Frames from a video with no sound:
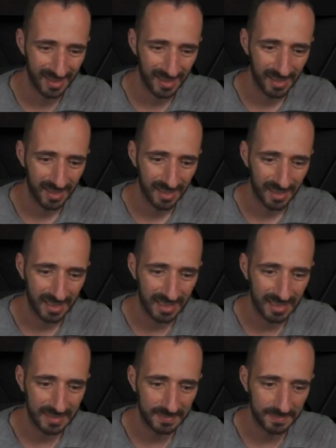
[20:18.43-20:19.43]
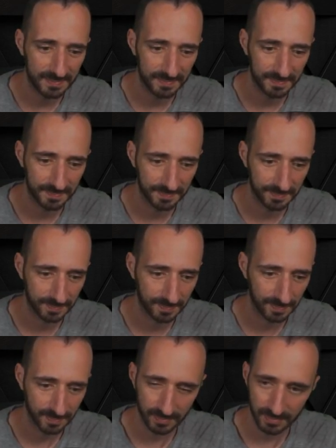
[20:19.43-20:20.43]

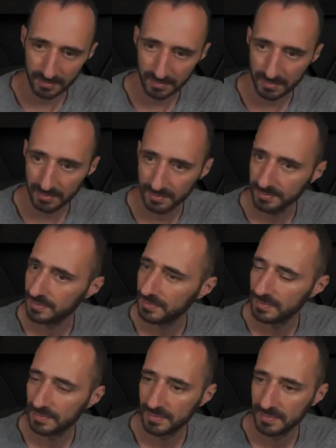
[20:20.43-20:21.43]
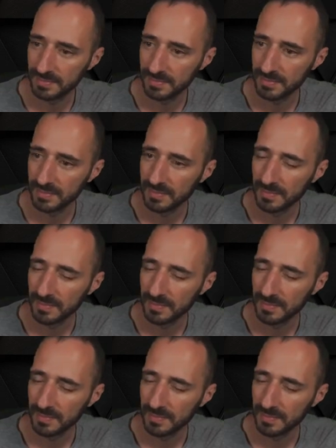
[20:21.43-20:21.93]
(no one is talking)